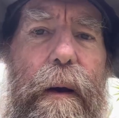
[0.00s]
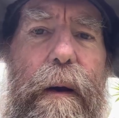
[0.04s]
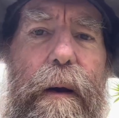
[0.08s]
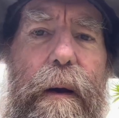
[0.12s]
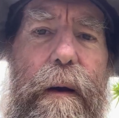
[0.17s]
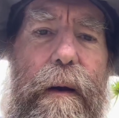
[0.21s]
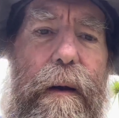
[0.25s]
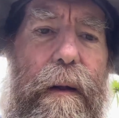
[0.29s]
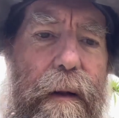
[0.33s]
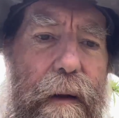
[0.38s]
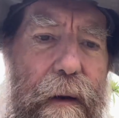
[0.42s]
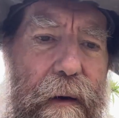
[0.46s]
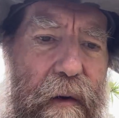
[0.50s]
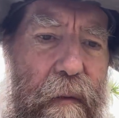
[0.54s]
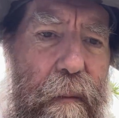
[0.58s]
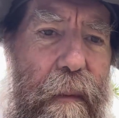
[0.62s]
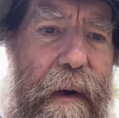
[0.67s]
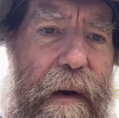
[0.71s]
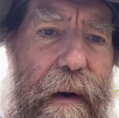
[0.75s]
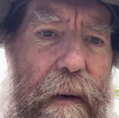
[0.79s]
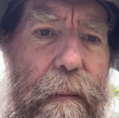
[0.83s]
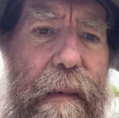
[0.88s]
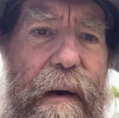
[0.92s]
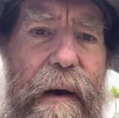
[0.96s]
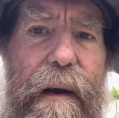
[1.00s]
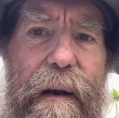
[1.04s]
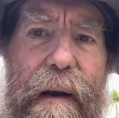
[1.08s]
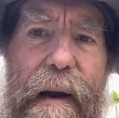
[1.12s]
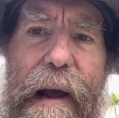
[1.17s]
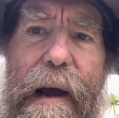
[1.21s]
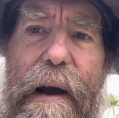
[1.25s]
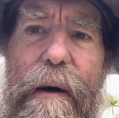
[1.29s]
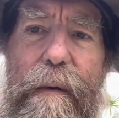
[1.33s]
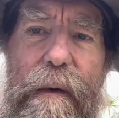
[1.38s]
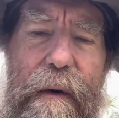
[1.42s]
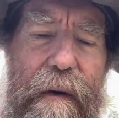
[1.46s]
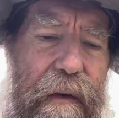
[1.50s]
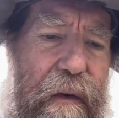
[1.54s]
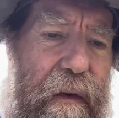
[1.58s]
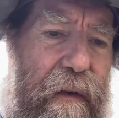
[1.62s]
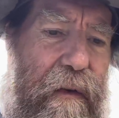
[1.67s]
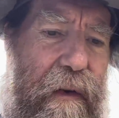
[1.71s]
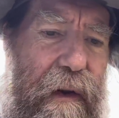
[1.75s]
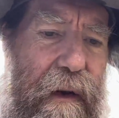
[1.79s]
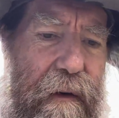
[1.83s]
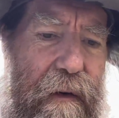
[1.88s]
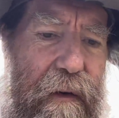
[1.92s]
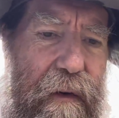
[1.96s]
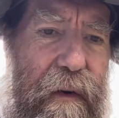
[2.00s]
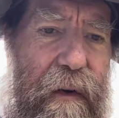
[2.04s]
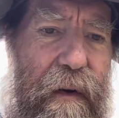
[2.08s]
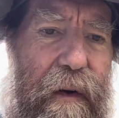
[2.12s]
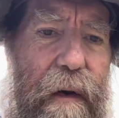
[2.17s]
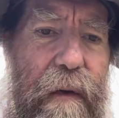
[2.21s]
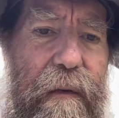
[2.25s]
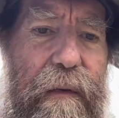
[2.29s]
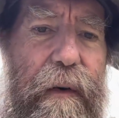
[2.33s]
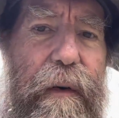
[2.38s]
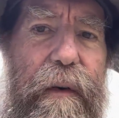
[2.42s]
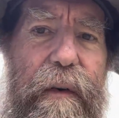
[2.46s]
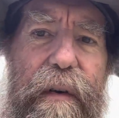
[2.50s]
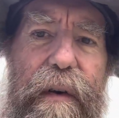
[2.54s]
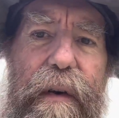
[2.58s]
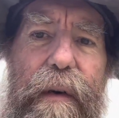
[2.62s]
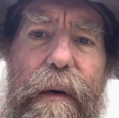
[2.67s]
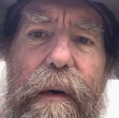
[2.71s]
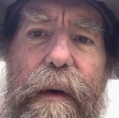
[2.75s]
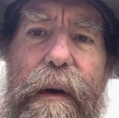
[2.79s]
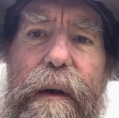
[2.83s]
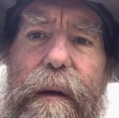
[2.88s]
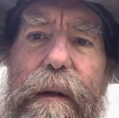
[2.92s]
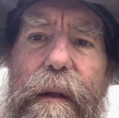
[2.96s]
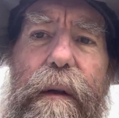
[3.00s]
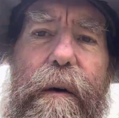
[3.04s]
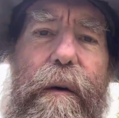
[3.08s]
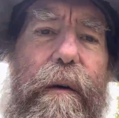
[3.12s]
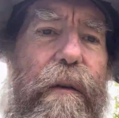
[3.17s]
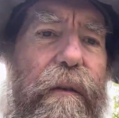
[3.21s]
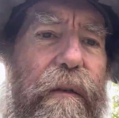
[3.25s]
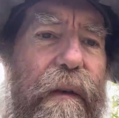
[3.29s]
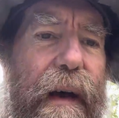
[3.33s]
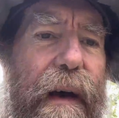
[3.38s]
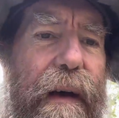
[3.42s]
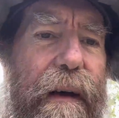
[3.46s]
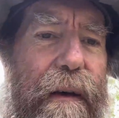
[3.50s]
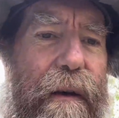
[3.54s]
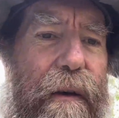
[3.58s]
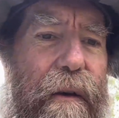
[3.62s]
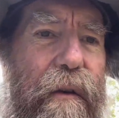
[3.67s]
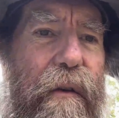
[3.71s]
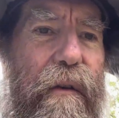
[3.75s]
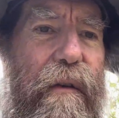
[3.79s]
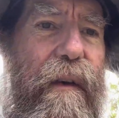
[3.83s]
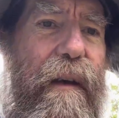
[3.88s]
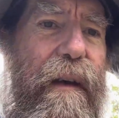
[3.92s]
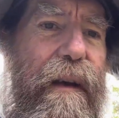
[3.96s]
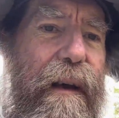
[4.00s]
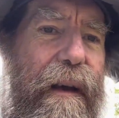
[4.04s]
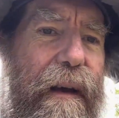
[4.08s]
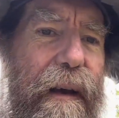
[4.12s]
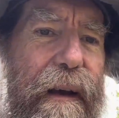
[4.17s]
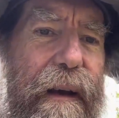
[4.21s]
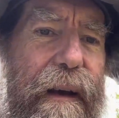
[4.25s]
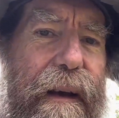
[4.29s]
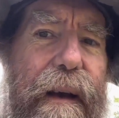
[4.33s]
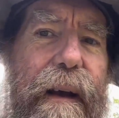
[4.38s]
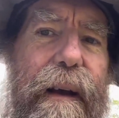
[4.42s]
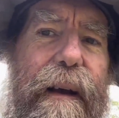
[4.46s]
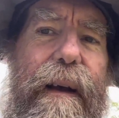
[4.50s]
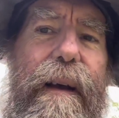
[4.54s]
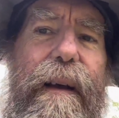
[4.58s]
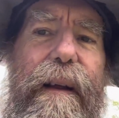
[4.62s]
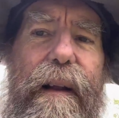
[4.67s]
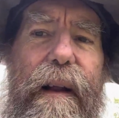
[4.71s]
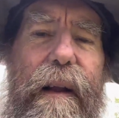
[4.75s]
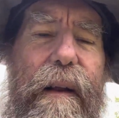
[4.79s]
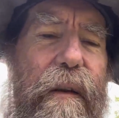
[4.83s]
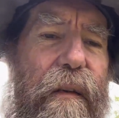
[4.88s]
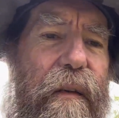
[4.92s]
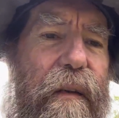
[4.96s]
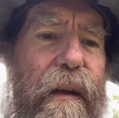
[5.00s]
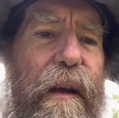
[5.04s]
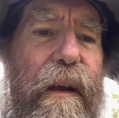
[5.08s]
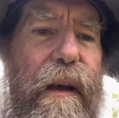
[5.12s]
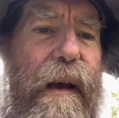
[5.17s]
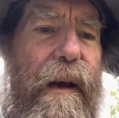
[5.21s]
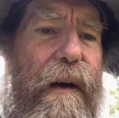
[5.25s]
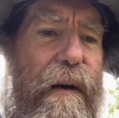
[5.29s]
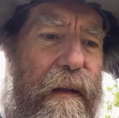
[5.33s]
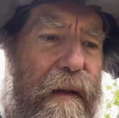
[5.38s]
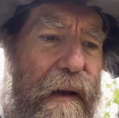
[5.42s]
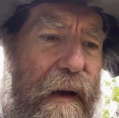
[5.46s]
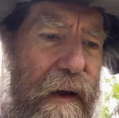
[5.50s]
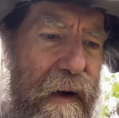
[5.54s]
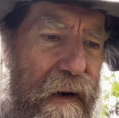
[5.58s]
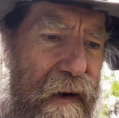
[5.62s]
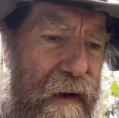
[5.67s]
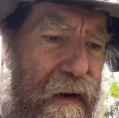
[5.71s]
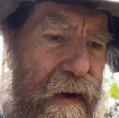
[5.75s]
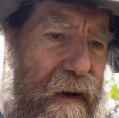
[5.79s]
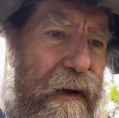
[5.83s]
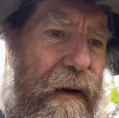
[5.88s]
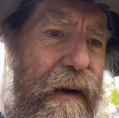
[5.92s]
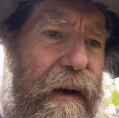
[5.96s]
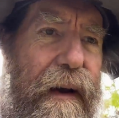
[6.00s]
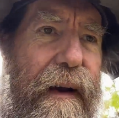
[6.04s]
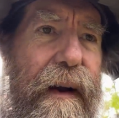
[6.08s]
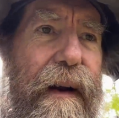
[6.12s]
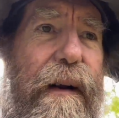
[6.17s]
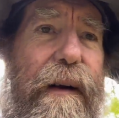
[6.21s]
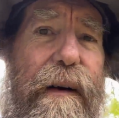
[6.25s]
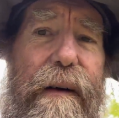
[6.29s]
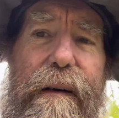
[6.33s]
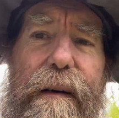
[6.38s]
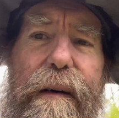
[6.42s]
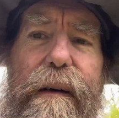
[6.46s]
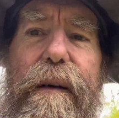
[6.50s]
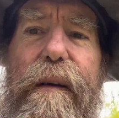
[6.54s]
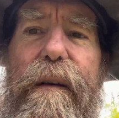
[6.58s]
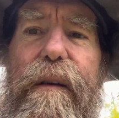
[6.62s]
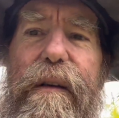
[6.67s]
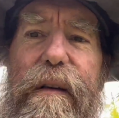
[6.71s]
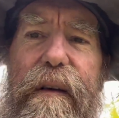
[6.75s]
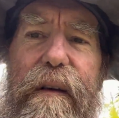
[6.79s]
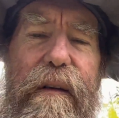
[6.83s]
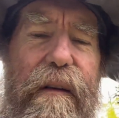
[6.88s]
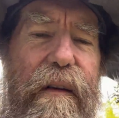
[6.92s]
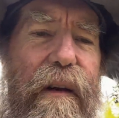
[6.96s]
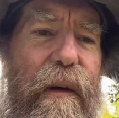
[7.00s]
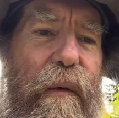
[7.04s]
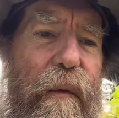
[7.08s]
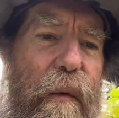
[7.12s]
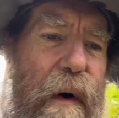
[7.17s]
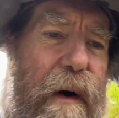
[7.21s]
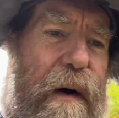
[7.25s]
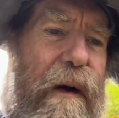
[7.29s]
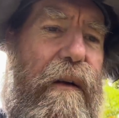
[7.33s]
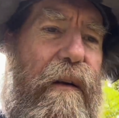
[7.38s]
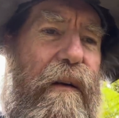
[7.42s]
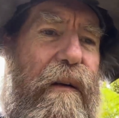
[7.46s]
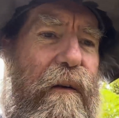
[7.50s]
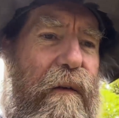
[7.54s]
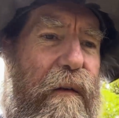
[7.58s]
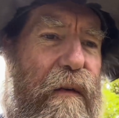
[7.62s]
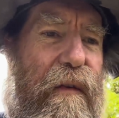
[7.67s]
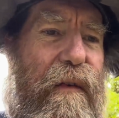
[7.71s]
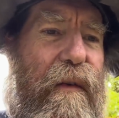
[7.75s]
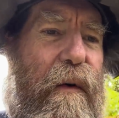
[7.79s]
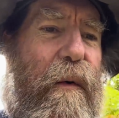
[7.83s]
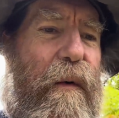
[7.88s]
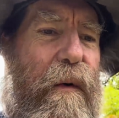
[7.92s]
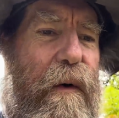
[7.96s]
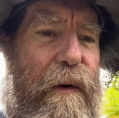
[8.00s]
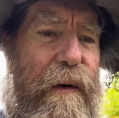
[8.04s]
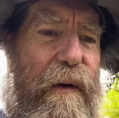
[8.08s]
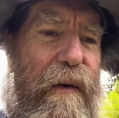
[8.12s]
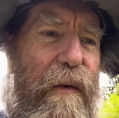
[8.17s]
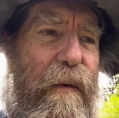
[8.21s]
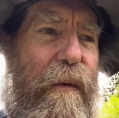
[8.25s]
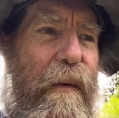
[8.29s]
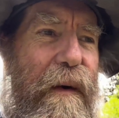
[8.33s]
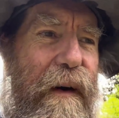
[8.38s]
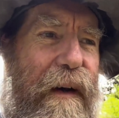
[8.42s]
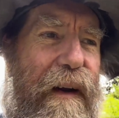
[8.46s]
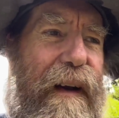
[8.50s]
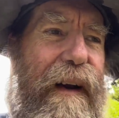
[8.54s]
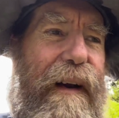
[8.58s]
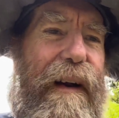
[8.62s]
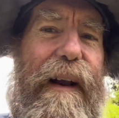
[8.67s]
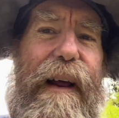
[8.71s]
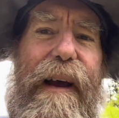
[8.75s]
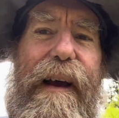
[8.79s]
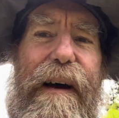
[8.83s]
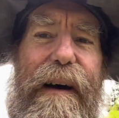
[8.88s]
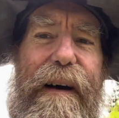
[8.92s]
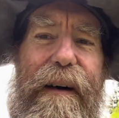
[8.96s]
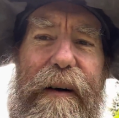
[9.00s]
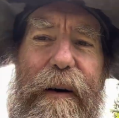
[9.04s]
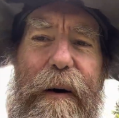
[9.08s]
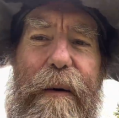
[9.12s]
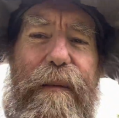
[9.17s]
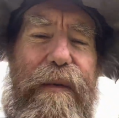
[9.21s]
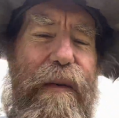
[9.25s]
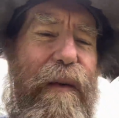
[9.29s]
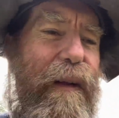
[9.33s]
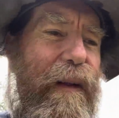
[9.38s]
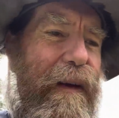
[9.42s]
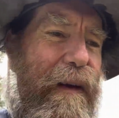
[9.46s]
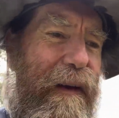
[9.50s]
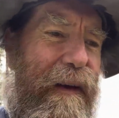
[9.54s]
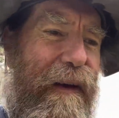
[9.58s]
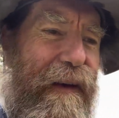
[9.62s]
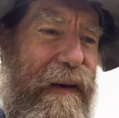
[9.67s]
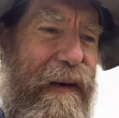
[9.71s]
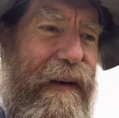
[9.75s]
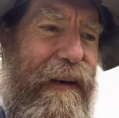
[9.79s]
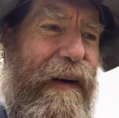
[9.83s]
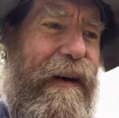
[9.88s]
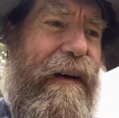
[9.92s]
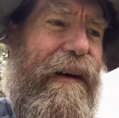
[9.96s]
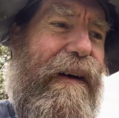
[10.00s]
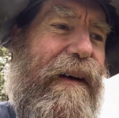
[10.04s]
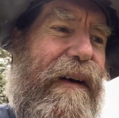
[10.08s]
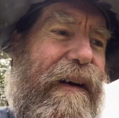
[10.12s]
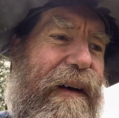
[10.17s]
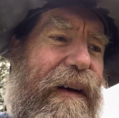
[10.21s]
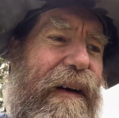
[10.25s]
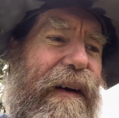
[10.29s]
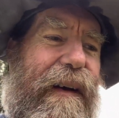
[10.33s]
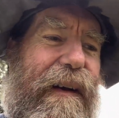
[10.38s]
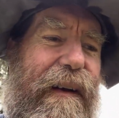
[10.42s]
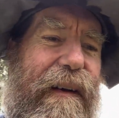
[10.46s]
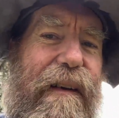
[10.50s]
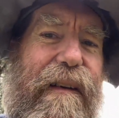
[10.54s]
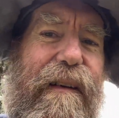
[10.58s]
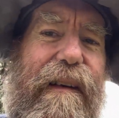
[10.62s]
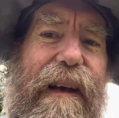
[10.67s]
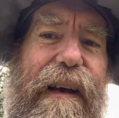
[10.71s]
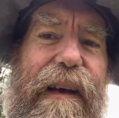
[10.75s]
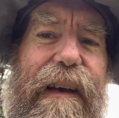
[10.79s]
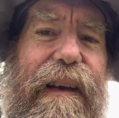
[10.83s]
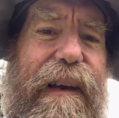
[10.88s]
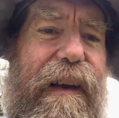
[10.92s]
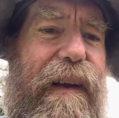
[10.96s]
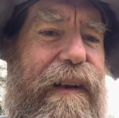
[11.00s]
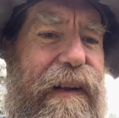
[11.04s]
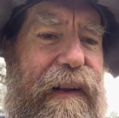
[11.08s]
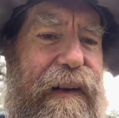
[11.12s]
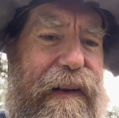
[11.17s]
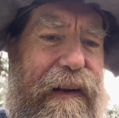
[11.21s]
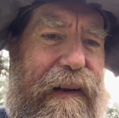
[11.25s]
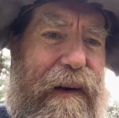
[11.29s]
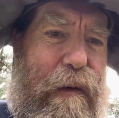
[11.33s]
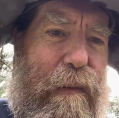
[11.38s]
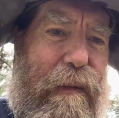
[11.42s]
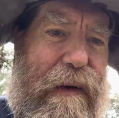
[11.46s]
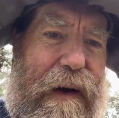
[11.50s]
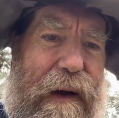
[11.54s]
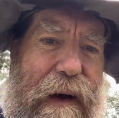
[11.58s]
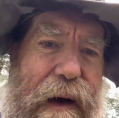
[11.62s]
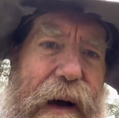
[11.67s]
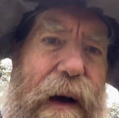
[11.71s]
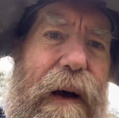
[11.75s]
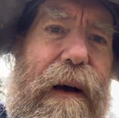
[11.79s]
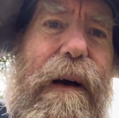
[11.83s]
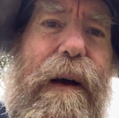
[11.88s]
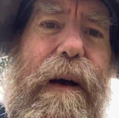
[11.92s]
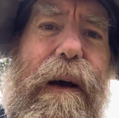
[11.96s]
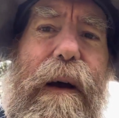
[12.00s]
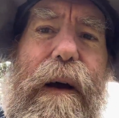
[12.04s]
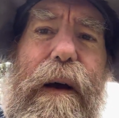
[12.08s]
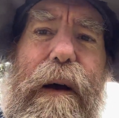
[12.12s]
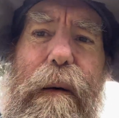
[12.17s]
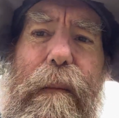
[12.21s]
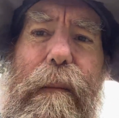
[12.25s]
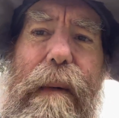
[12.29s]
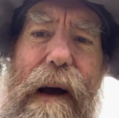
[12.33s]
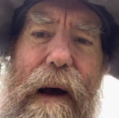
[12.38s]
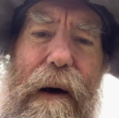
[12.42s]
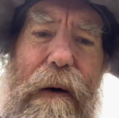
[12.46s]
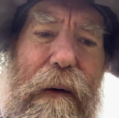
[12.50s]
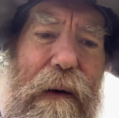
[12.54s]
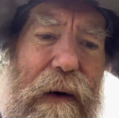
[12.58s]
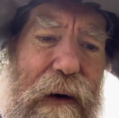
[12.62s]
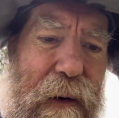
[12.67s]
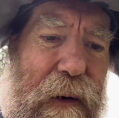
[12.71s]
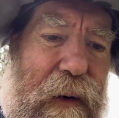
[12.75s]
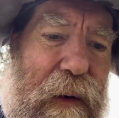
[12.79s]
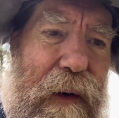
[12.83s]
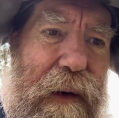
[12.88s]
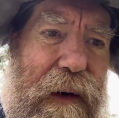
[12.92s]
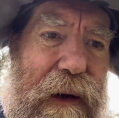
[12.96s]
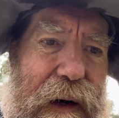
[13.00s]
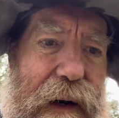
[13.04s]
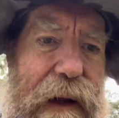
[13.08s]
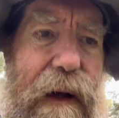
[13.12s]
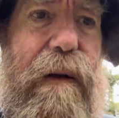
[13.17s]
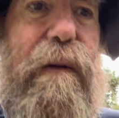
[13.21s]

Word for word: Well, it's been about an hour since I was first showing you those values. Uh, let's see how that 860 watts of solar is working now. Hopefully uh, it's taking a little bit of power to hold it at